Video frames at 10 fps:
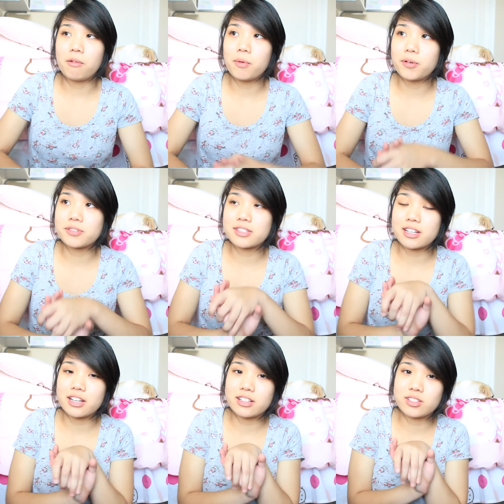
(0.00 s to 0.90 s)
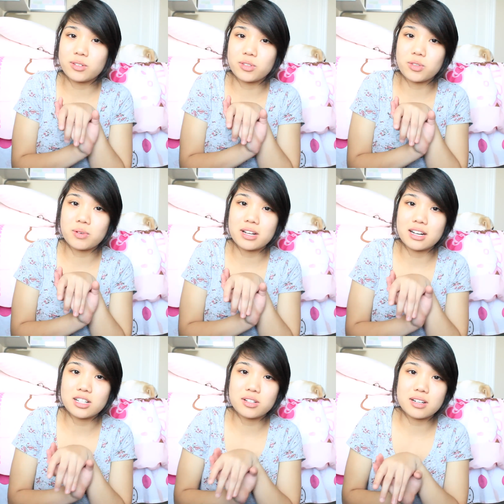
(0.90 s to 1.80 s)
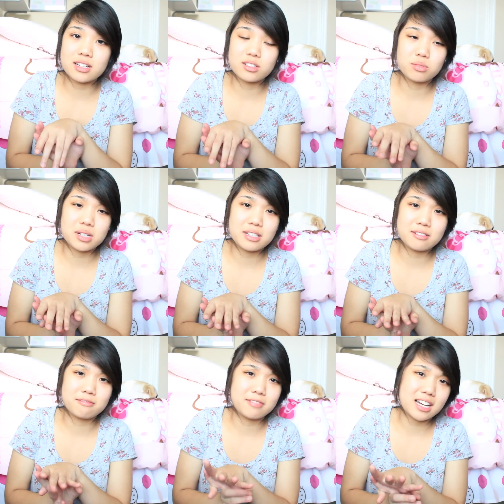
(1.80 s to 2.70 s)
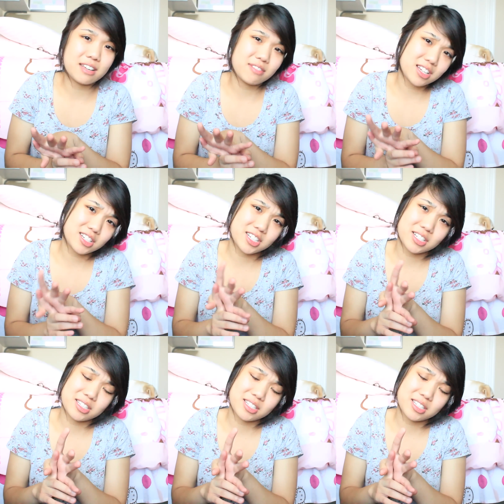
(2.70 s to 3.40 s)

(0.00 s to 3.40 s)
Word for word: almost to 325-ish